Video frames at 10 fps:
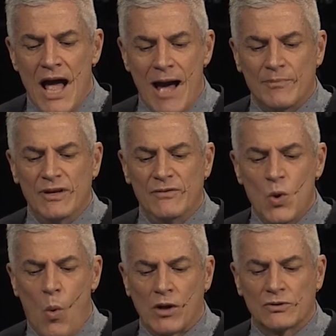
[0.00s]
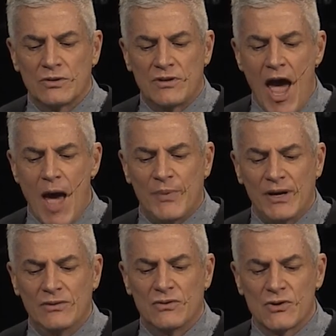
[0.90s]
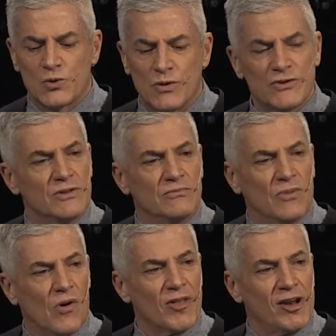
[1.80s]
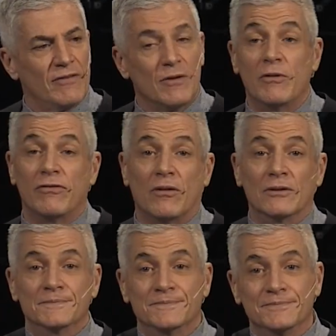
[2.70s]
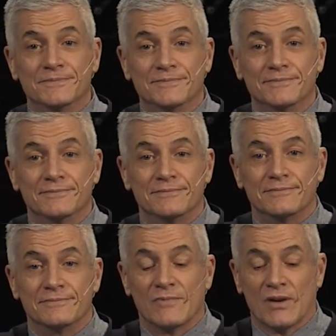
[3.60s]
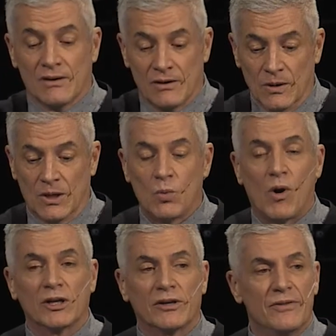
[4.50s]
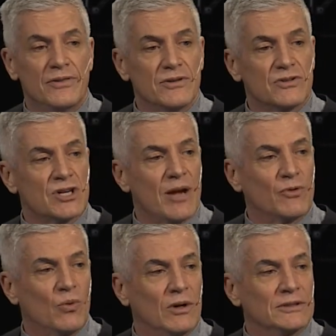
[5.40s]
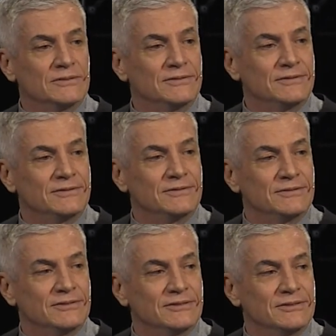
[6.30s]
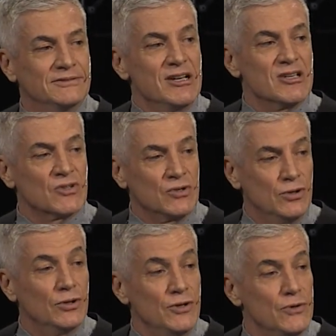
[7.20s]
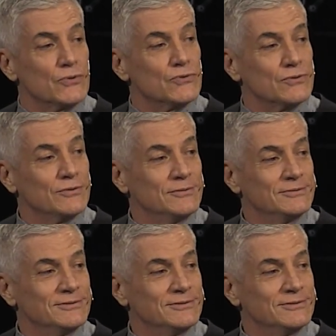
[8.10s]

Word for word: How many of you want to tap into this wisdom more than ever before? Look at 1 Corinthians chapter 1. There's good news.